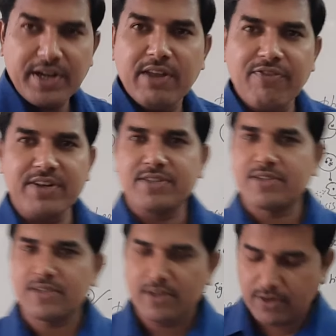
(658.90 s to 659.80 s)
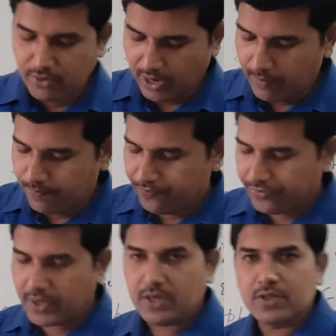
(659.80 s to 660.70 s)
defense. Okay.
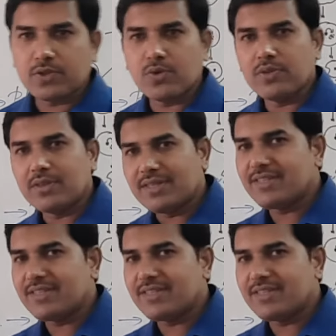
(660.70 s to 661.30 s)
So this